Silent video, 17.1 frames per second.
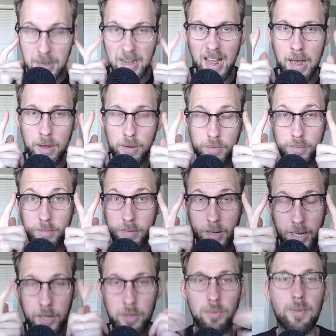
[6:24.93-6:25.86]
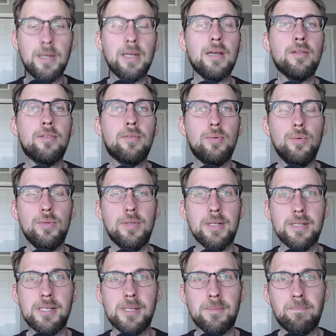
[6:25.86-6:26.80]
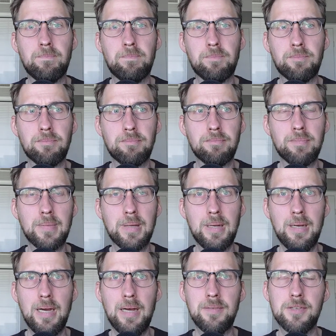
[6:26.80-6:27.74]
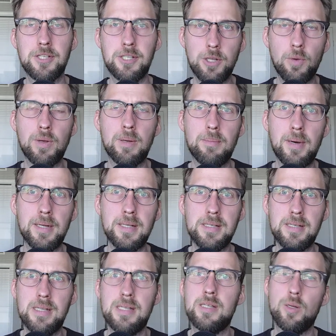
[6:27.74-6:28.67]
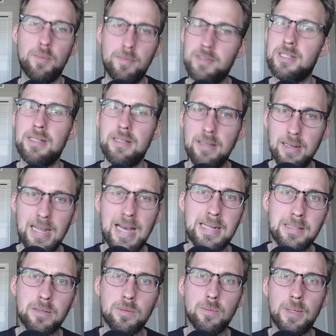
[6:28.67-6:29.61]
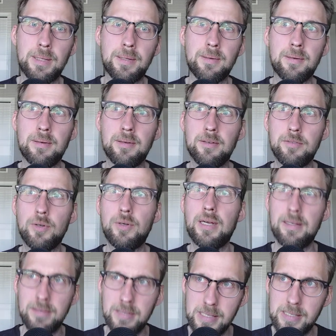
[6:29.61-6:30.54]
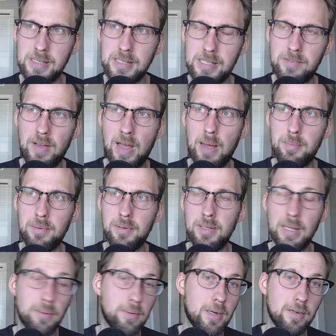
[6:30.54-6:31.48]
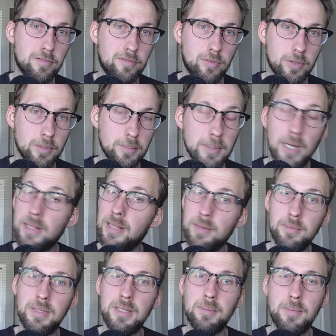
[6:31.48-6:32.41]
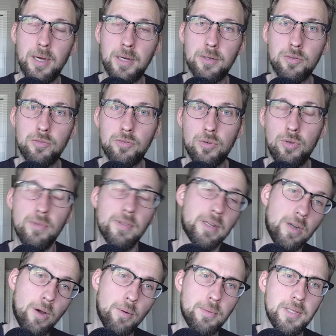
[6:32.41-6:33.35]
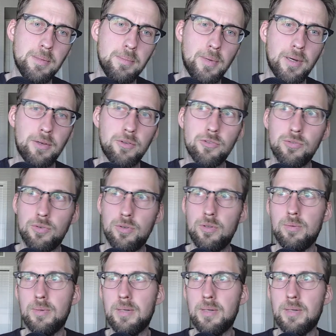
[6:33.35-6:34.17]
Now, how do I get through this? And the Stoic mindset is obviously the latter one. Okay, these things have happened. They were unavoidable. Are they within my control? They're not within my control.